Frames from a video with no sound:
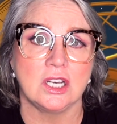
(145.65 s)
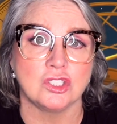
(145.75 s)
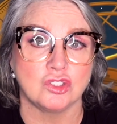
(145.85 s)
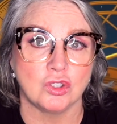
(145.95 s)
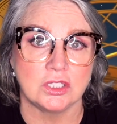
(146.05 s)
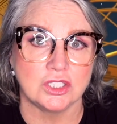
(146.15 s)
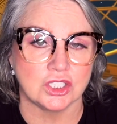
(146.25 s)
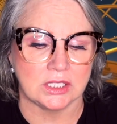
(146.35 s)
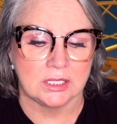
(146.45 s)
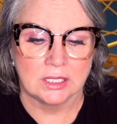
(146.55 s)

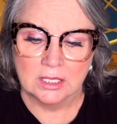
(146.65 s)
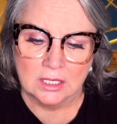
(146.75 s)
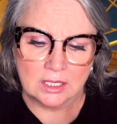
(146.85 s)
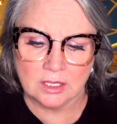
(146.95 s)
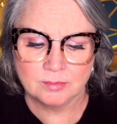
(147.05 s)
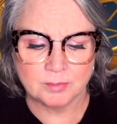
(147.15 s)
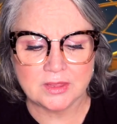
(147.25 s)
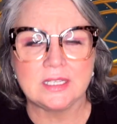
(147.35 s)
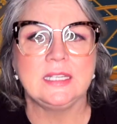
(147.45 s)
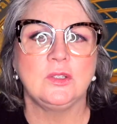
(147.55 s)
Astrology. But
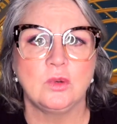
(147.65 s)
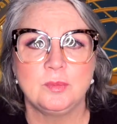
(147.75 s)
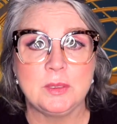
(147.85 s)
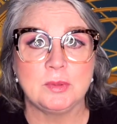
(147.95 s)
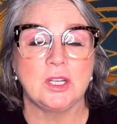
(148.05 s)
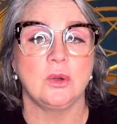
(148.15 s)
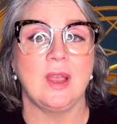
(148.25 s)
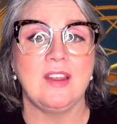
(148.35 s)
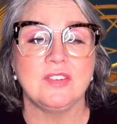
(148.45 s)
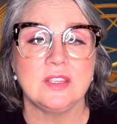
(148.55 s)
the link will be below.
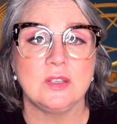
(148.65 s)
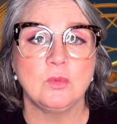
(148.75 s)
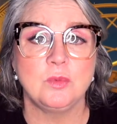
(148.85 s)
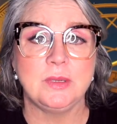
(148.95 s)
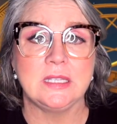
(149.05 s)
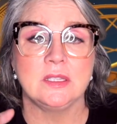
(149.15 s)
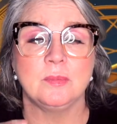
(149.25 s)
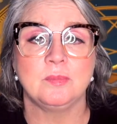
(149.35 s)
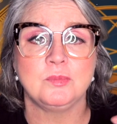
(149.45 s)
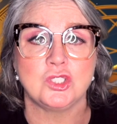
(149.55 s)
Everything will be in
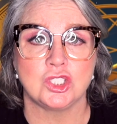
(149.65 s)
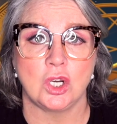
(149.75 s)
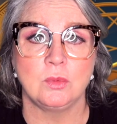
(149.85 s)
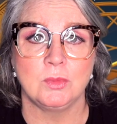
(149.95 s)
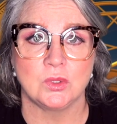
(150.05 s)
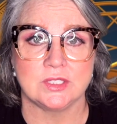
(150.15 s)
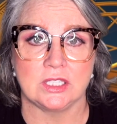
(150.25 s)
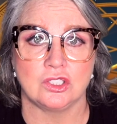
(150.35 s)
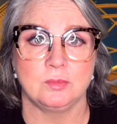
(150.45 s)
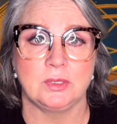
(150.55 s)
the show more
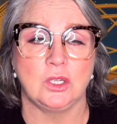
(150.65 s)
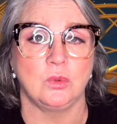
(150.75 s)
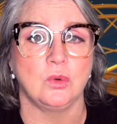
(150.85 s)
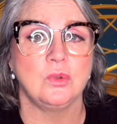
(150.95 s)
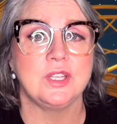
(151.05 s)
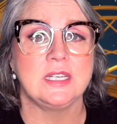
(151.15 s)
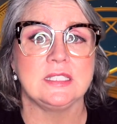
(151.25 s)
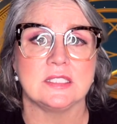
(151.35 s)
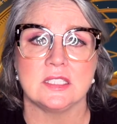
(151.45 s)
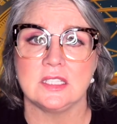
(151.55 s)
section below. All the
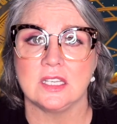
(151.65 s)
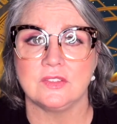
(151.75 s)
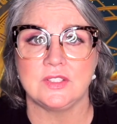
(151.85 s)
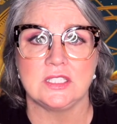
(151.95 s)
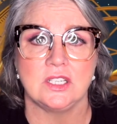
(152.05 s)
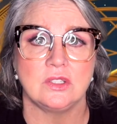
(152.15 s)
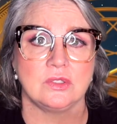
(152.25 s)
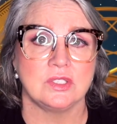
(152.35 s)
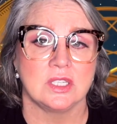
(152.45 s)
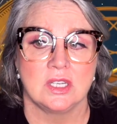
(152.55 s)
links to the other
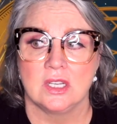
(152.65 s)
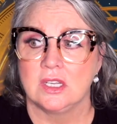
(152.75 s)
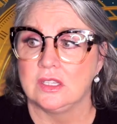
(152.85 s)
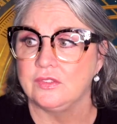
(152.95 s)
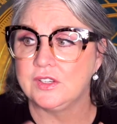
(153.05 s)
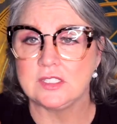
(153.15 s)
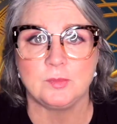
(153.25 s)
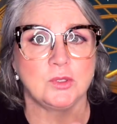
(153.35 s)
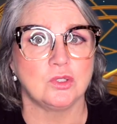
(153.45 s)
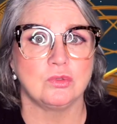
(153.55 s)
videos, the
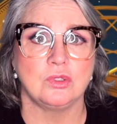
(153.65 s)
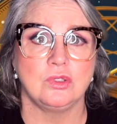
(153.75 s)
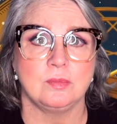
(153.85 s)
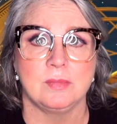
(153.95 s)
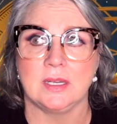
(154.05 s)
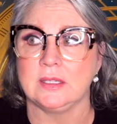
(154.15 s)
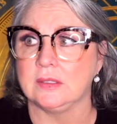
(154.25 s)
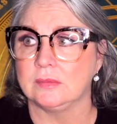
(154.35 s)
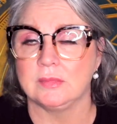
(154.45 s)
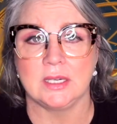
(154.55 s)
Facebook group,
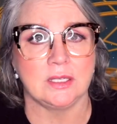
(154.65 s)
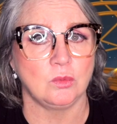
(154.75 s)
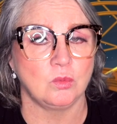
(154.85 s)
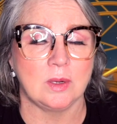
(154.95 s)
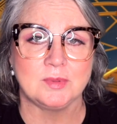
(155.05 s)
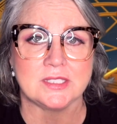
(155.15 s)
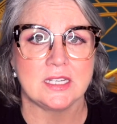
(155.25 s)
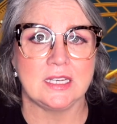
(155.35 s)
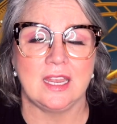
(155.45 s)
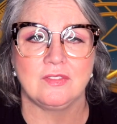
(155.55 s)
my
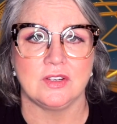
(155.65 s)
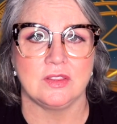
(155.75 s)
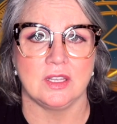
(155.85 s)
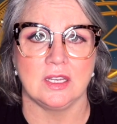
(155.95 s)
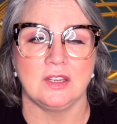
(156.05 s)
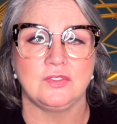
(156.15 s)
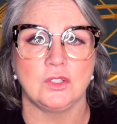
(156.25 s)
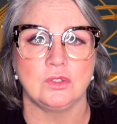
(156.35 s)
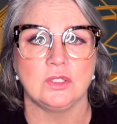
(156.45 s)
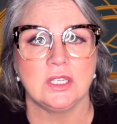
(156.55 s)
website, everything. If
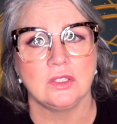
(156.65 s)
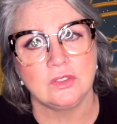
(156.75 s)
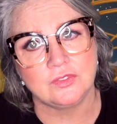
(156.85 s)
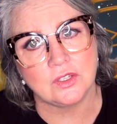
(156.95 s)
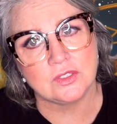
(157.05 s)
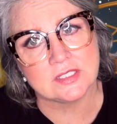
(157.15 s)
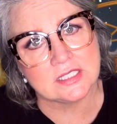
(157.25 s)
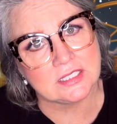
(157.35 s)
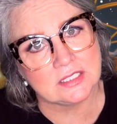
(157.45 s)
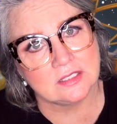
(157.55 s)
you're looking on a phone, it's
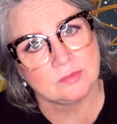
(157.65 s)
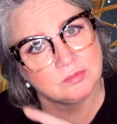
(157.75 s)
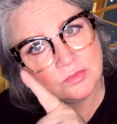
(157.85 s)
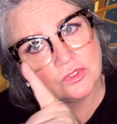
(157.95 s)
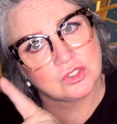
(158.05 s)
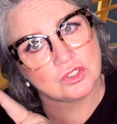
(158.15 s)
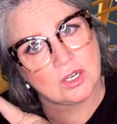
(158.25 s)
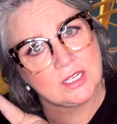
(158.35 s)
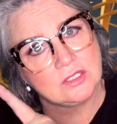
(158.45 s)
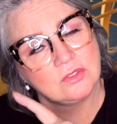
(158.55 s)
a little
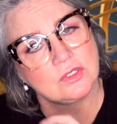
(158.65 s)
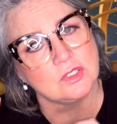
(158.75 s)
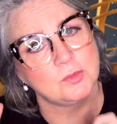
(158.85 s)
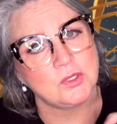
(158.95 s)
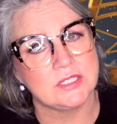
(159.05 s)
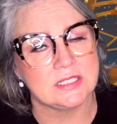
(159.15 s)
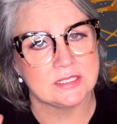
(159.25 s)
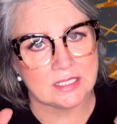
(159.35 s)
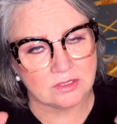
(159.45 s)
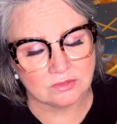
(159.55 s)
triangle that's pointing
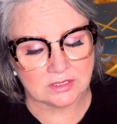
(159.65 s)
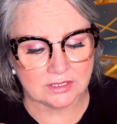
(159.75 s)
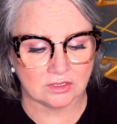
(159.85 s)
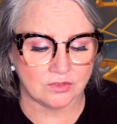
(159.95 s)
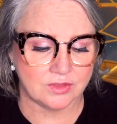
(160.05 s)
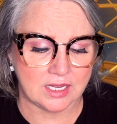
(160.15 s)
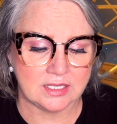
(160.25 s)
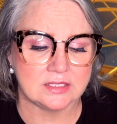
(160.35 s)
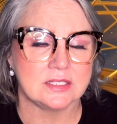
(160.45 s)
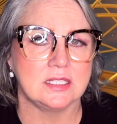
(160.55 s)
down. Click on
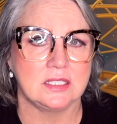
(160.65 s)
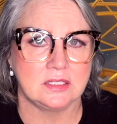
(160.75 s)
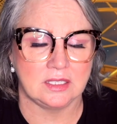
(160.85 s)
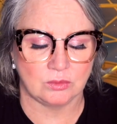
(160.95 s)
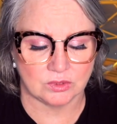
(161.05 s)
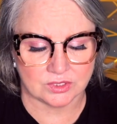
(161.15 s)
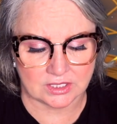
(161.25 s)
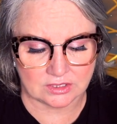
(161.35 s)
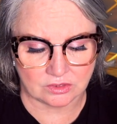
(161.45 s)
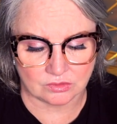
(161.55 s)
that and that will
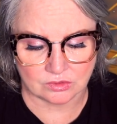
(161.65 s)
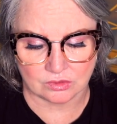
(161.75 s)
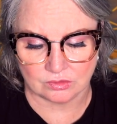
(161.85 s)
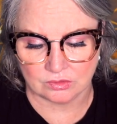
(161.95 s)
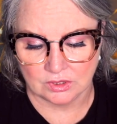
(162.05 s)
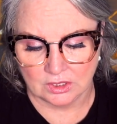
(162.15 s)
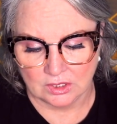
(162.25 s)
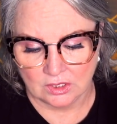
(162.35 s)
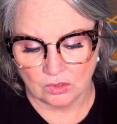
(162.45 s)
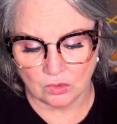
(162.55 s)
take you to
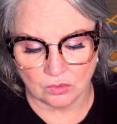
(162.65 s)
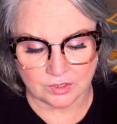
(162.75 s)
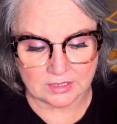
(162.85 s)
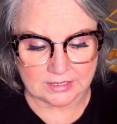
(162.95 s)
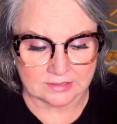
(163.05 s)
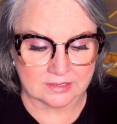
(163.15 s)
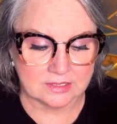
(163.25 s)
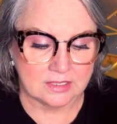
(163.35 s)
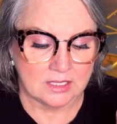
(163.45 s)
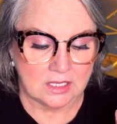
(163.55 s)
all the
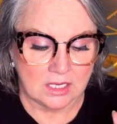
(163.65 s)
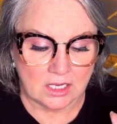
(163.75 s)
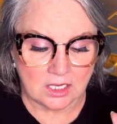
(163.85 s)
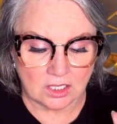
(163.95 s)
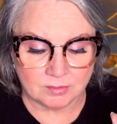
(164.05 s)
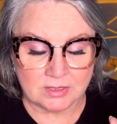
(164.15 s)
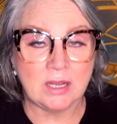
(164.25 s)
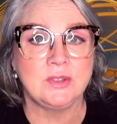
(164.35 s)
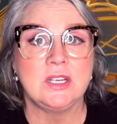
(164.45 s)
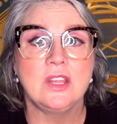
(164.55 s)
links.
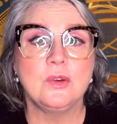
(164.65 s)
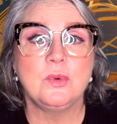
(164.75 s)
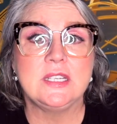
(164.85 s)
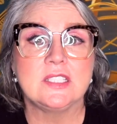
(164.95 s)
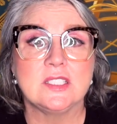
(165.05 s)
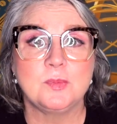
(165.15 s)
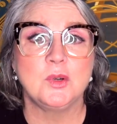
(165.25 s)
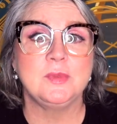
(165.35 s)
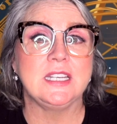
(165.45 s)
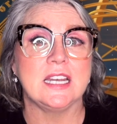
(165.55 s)
Now, another way to
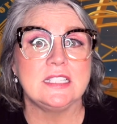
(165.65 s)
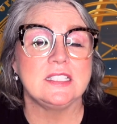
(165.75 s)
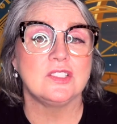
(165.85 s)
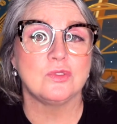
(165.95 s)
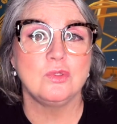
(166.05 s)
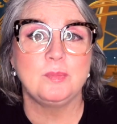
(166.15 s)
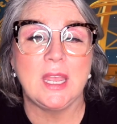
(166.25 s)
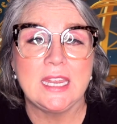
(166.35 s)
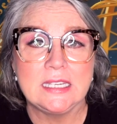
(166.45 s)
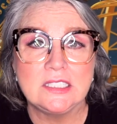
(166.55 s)
support me, guys, is through
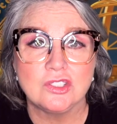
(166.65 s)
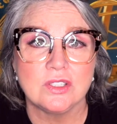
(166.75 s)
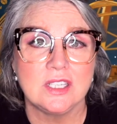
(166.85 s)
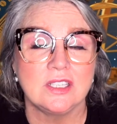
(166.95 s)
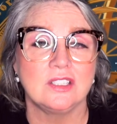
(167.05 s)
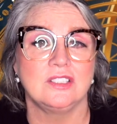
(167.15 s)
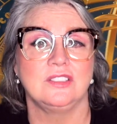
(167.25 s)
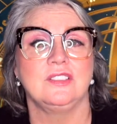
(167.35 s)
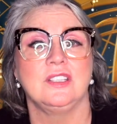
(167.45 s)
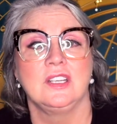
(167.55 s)

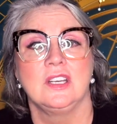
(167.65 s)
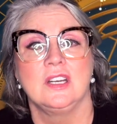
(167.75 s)
Patreon,